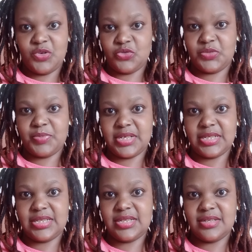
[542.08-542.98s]
your
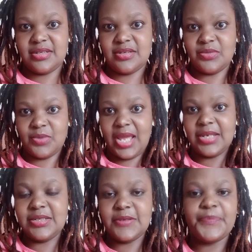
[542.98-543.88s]
spirit,
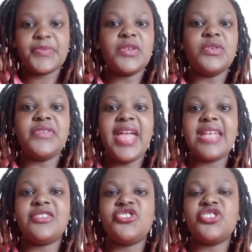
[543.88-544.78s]
right? You've
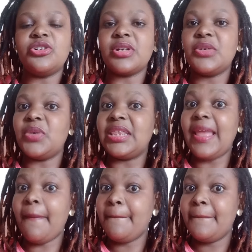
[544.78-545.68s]
had children with
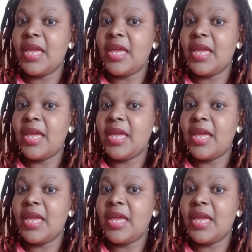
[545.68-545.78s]
them,